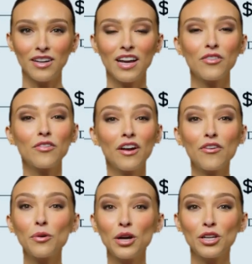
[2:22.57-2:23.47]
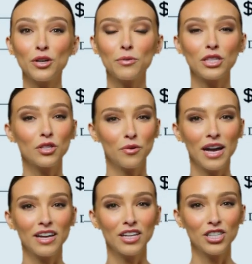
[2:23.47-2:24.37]
If you've ever wondered what to
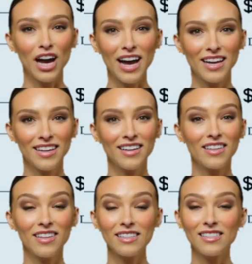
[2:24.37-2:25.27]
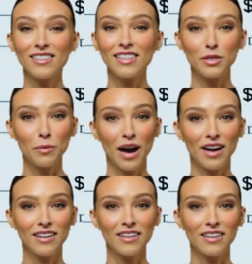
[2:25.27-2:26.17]
write on a check, this is the spot.